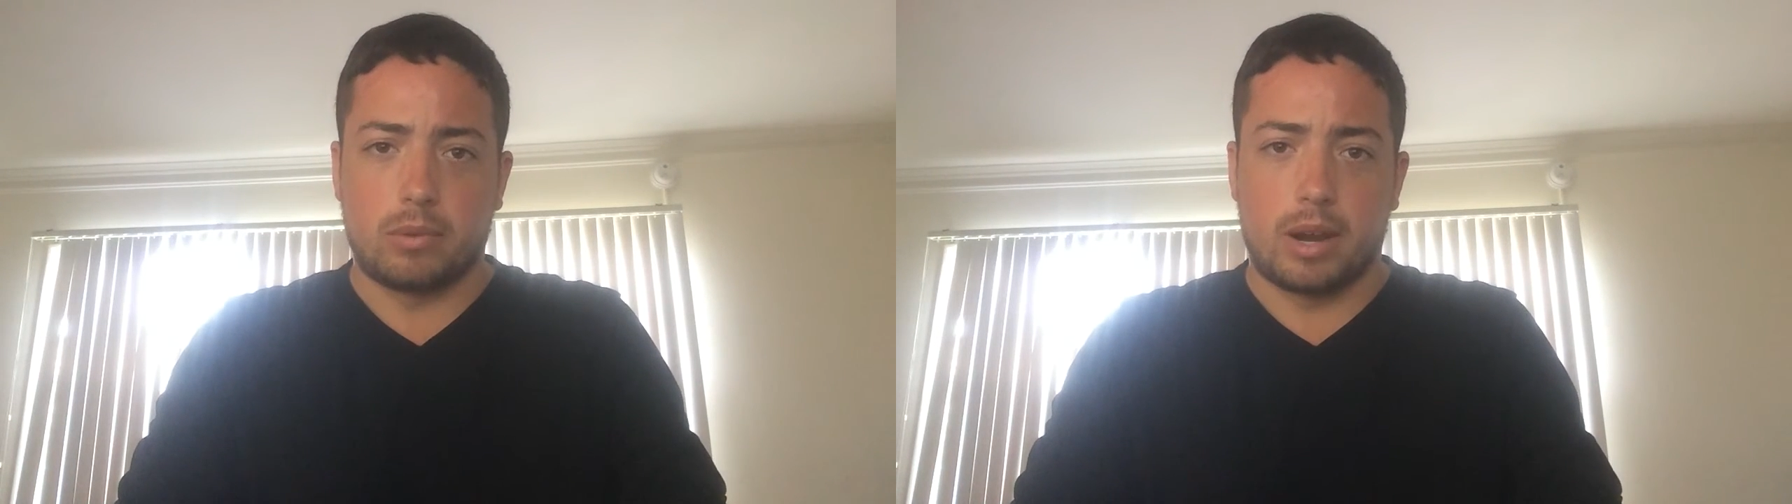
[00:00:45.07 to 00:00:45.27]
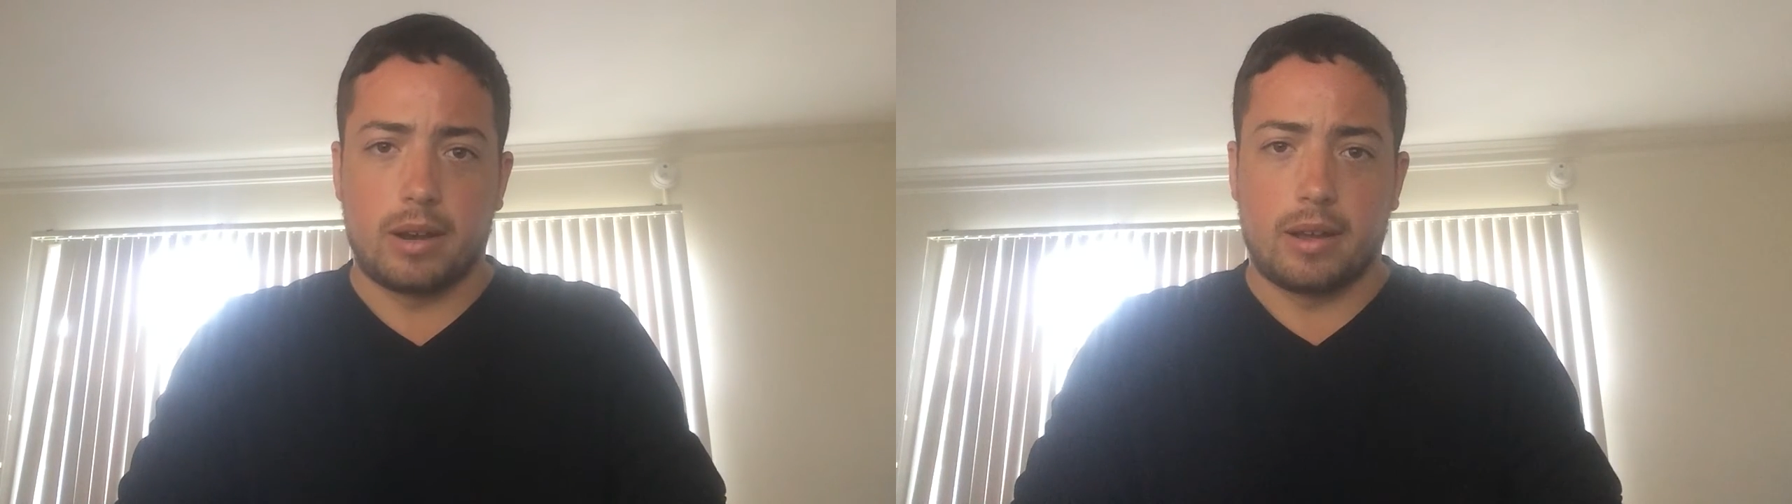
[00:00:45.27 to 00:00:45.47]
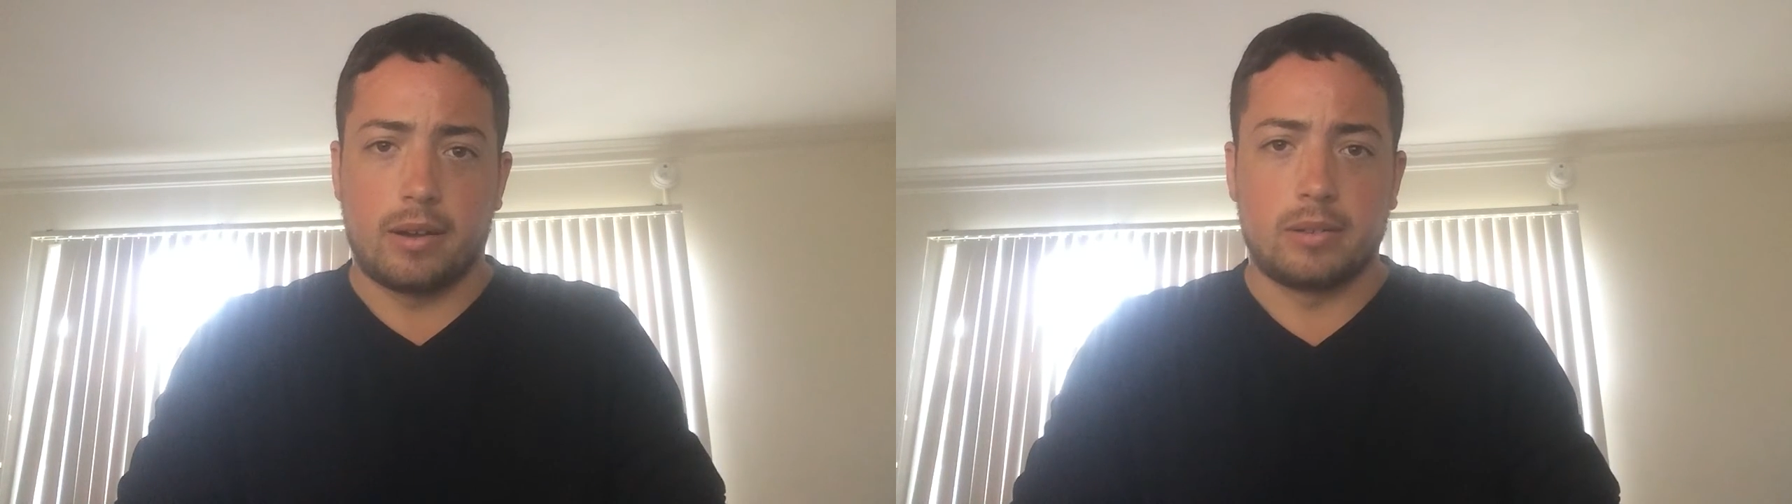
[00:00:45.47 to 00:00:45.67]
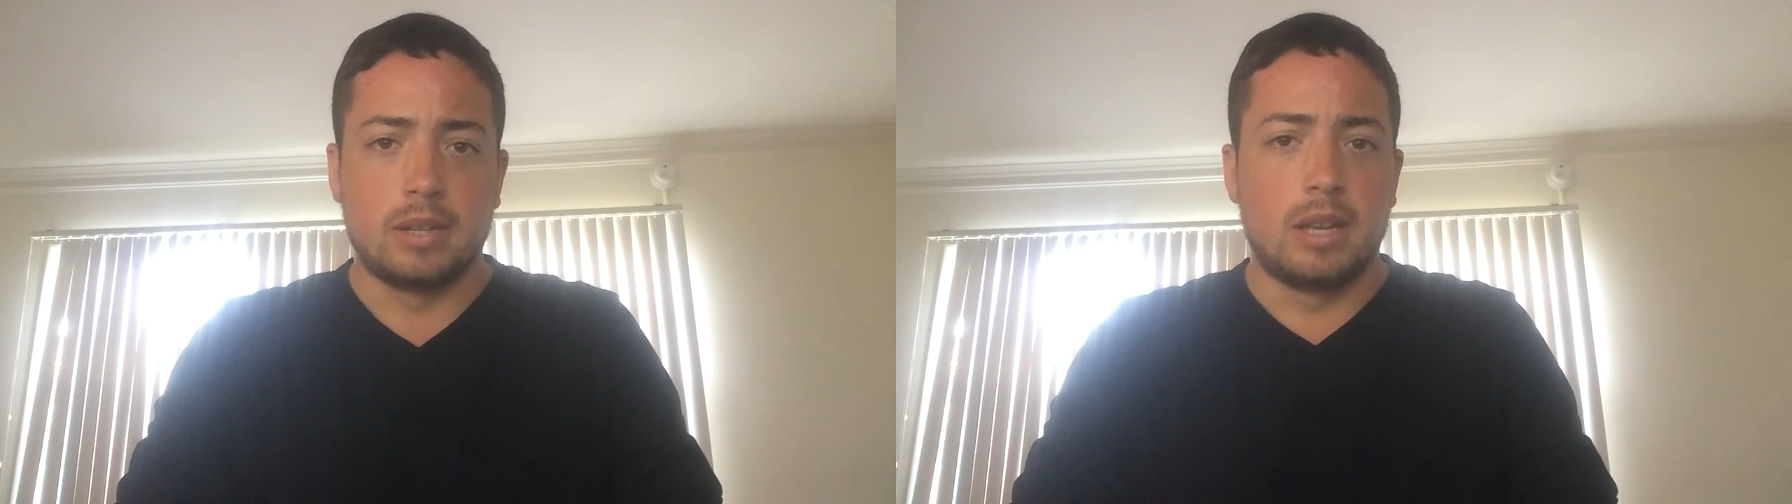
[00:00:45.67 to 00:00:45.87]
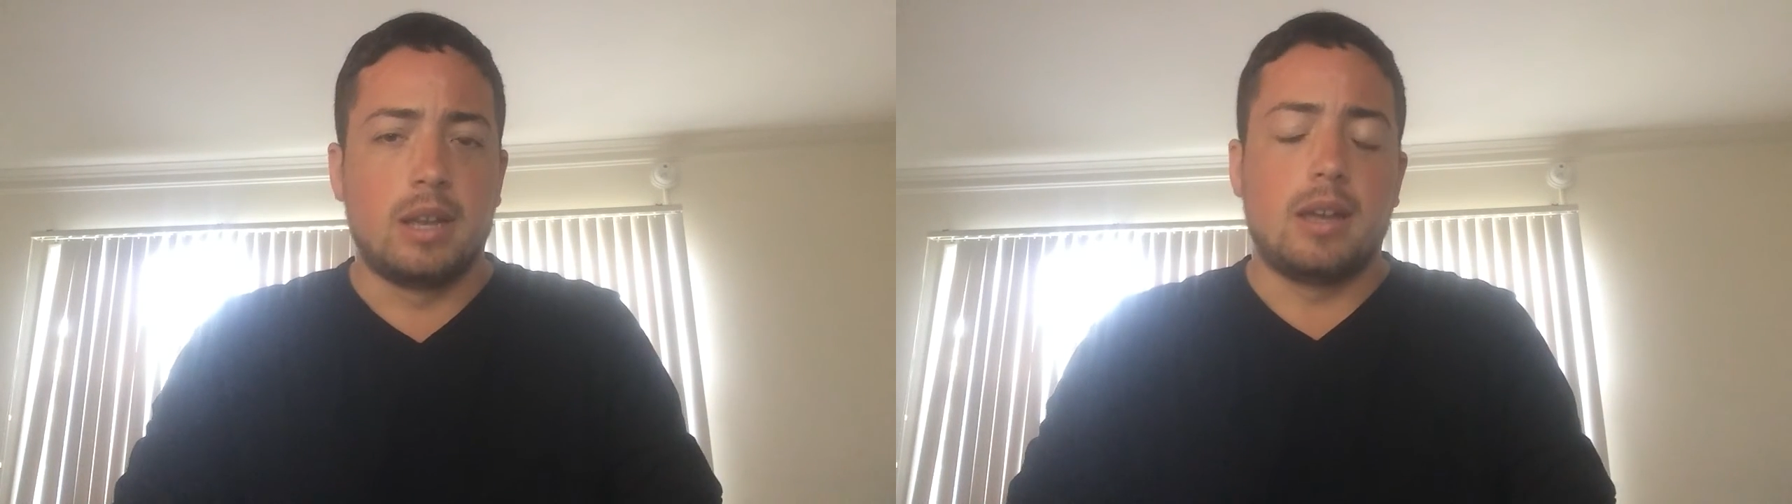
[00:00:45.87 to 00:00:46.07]
right
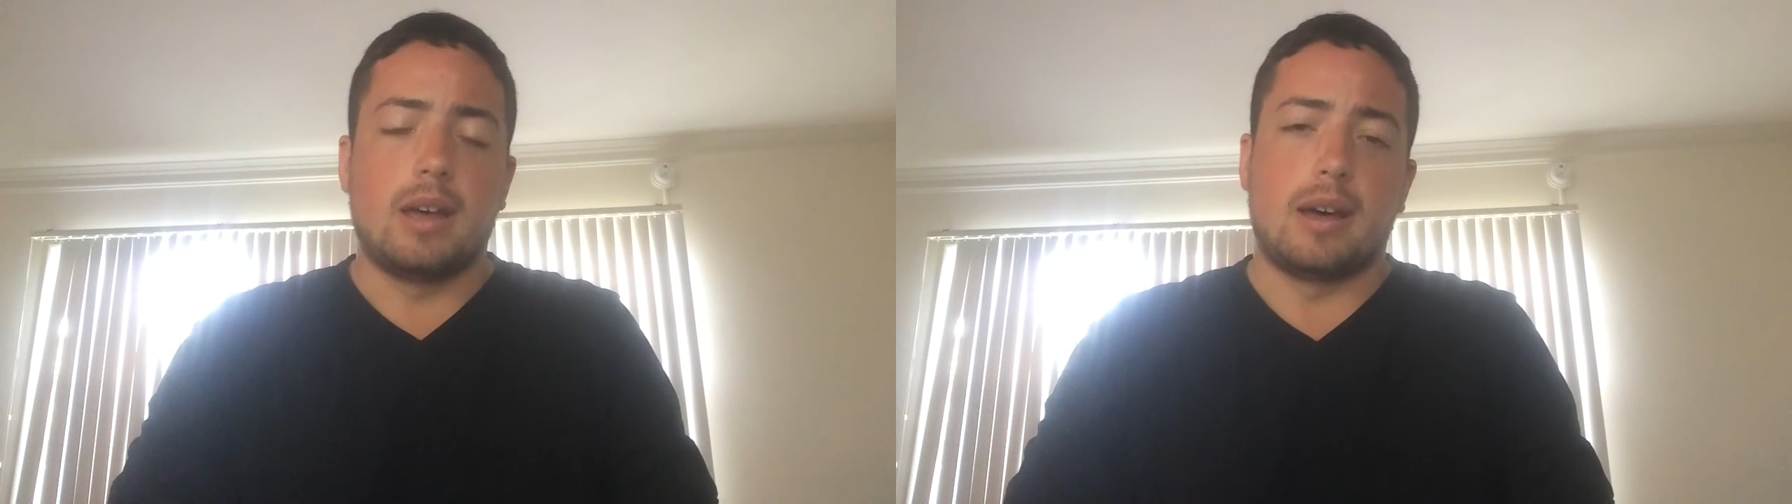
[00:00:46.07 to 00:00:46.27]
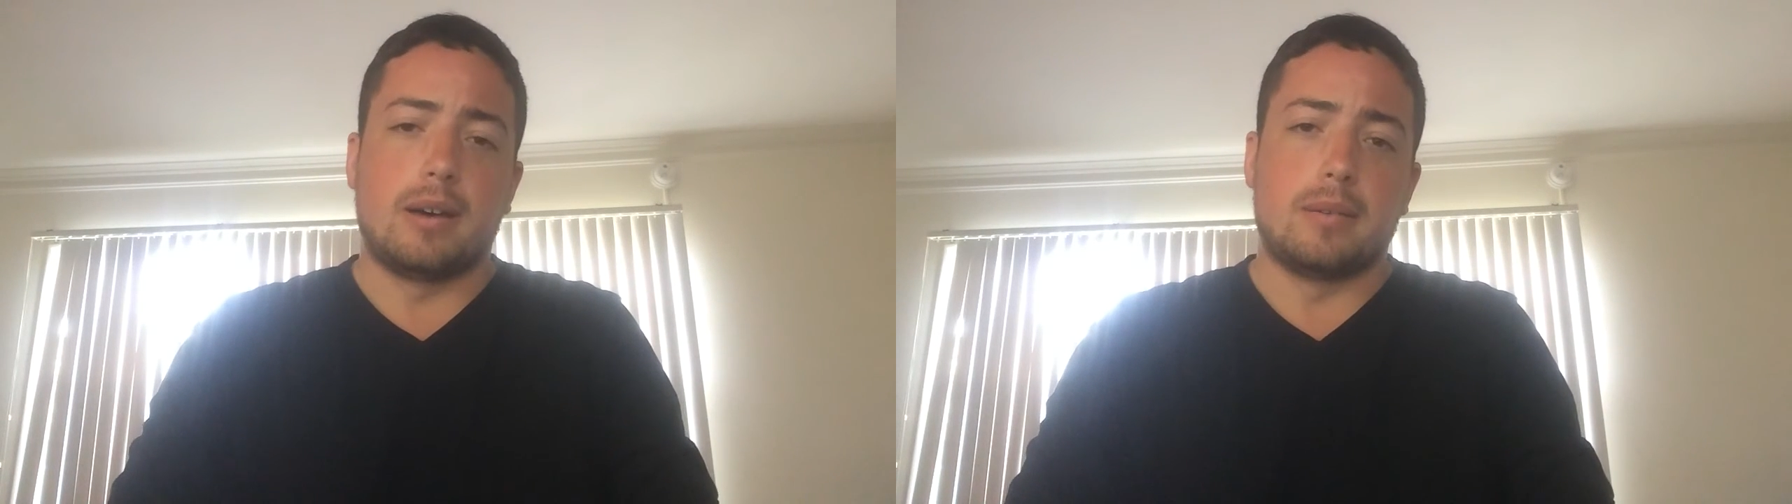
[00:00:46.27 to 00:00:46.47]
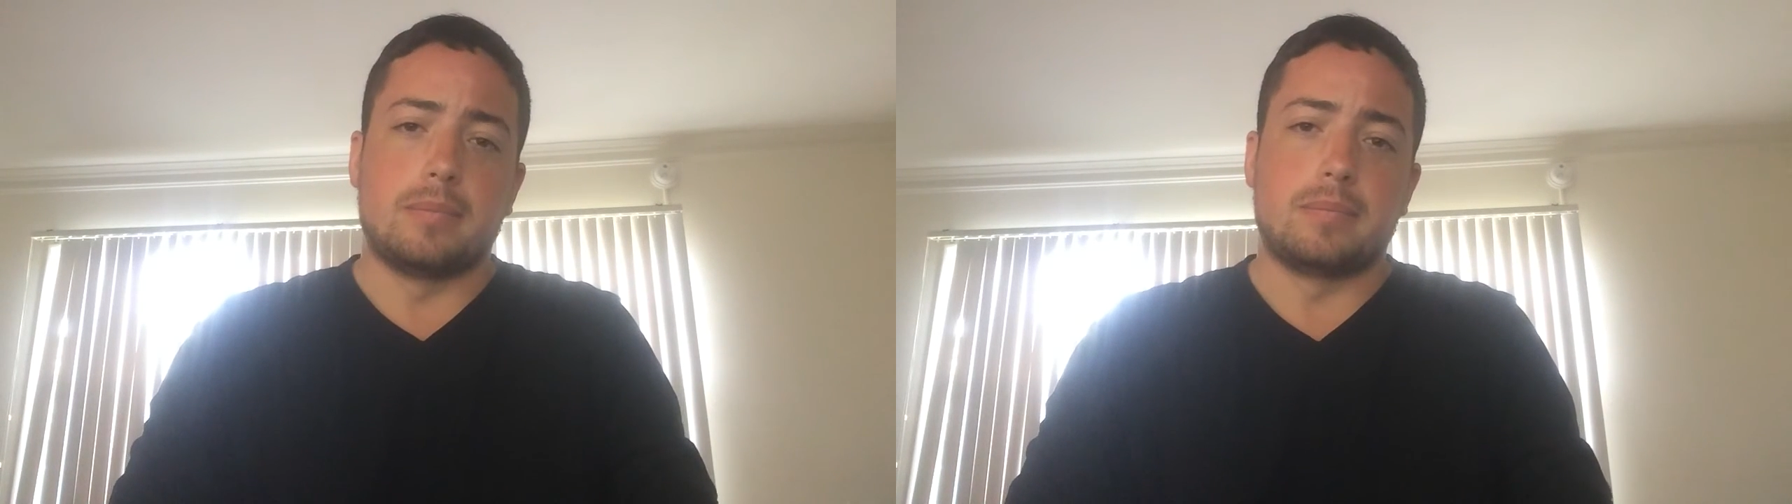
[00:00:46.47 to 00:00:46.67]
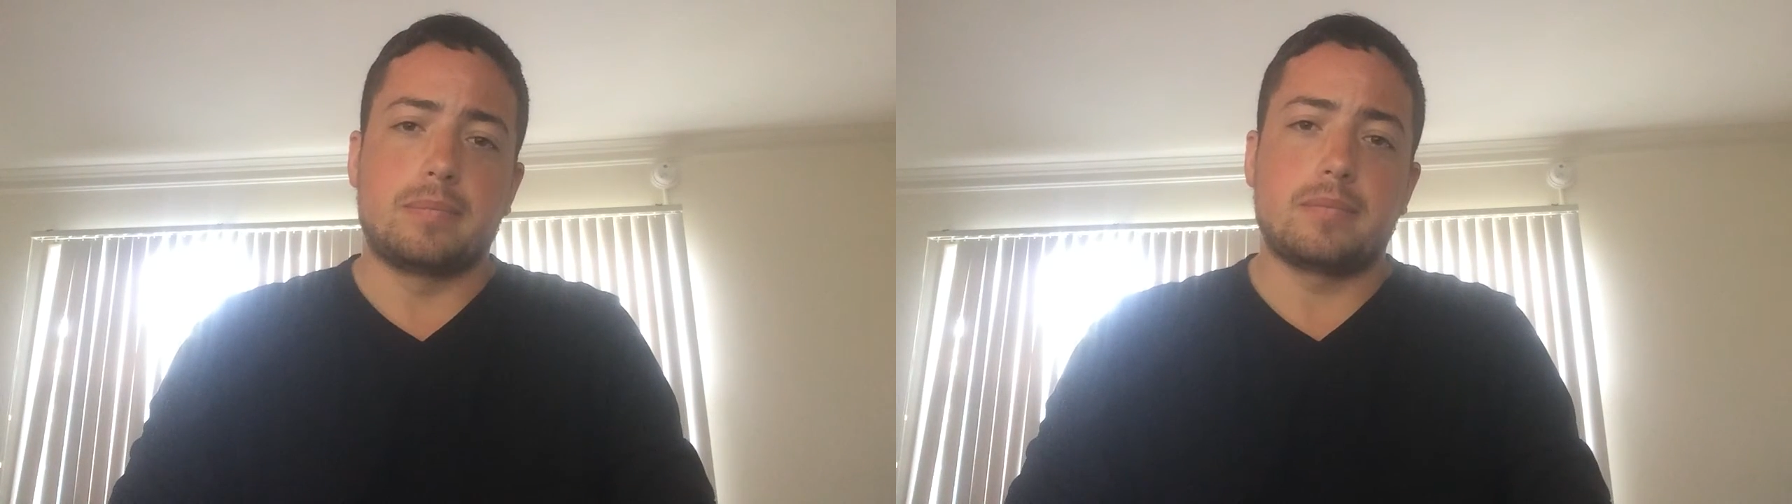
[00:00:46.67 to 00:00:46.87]
now,